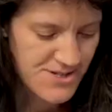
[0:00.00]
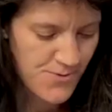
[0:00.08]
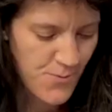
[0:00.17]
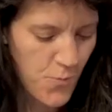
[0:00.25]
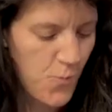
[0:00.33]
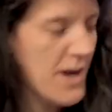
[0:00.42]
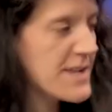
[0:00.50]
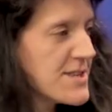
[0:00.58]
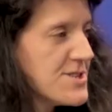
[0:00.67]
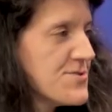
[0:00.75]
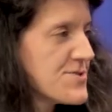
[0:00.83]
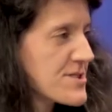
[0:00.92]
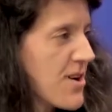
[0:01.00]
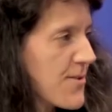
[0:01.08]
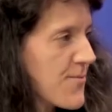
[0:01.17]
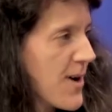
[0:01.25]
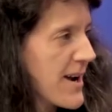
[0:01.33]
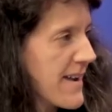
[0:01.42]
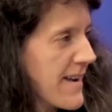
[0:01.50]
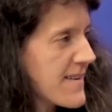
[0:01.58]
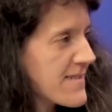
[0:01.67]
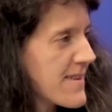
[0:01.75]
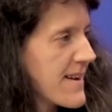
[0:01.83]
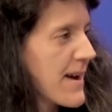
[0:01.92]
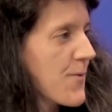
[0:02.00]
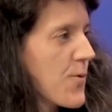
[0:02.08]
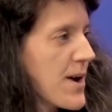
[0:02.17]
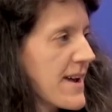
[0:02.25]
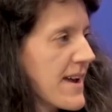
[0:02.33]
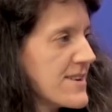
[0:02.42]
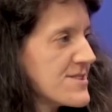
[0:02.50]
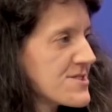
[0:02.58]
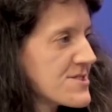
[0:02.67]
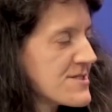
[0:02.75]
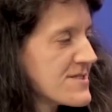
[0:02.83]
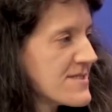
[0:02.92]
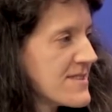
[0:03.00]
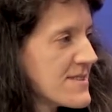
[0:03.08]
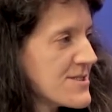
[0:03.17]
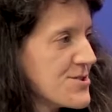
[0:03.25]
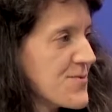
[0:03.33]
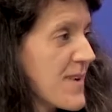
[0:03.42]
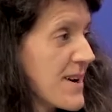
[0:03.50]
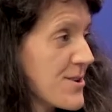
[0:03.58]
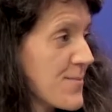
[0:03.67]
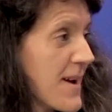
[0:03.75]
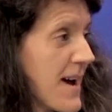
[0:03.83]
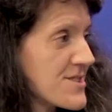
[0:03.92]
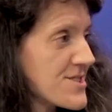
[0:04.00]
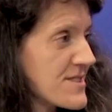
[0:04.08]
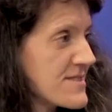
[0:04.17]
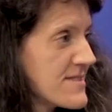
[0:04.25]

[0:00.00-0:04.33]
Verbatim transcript: you, when did you start writing? Like at what age did you find your passion?